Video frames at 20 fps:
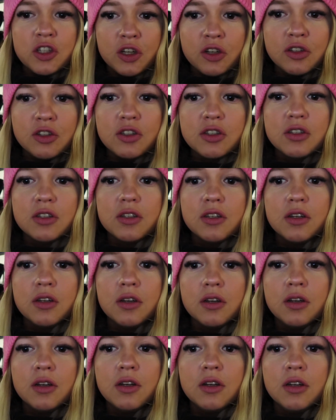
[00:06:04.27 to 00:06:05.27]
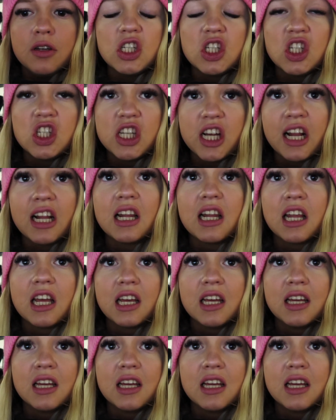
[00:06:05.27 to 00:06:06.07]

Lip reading: just chill.